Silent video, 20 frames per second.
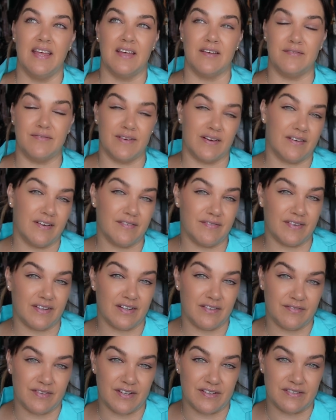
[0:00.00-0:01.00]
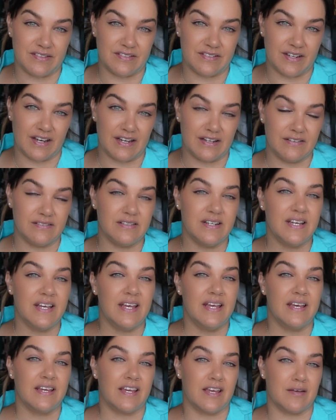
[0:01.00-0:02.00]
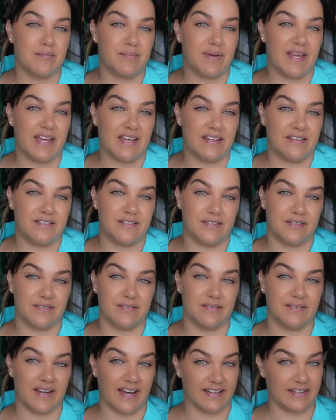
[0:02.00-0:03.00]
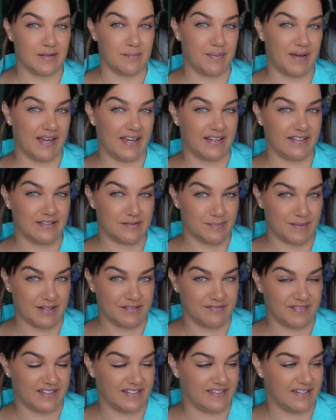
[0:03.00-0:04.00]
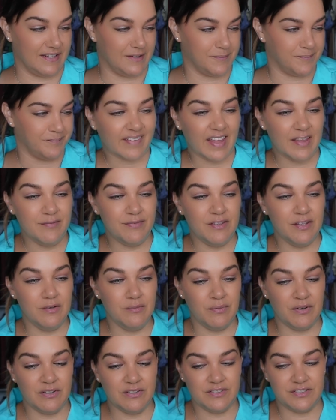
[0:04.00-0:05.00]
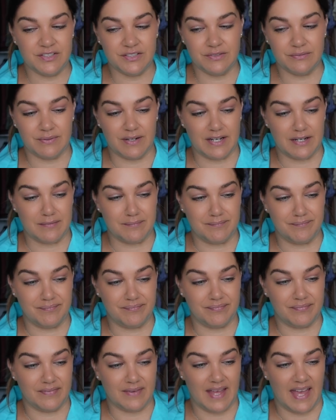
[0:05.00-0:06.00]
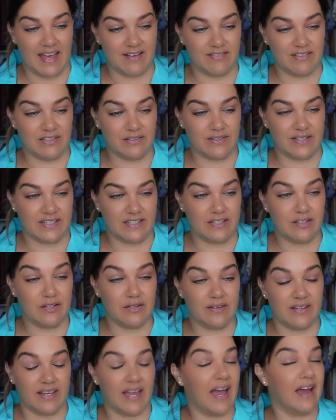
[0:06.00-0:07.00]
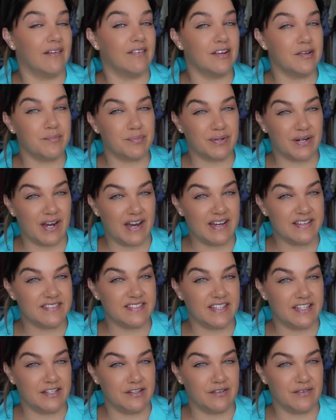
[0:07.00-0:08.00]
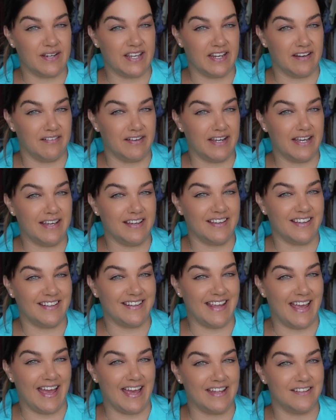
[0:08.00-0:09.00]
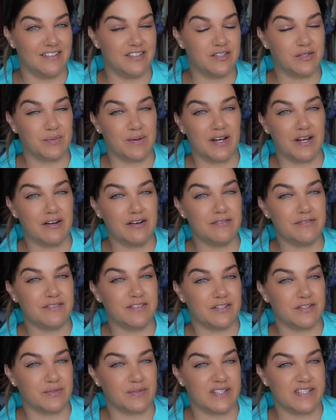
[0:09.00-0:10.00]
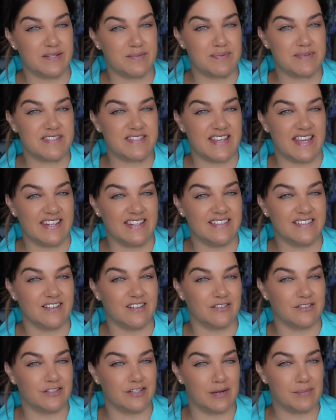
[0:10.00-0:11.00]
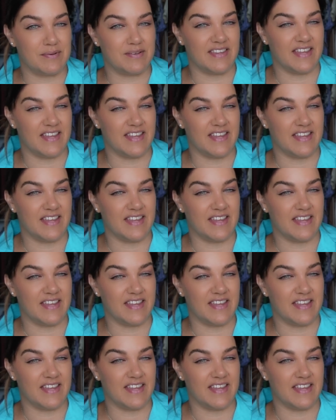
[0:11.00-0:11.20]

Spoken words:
very, very versatile compared to other bags by Fendi. If you want to have a look at the current price in your area and add 12 to 20% on top of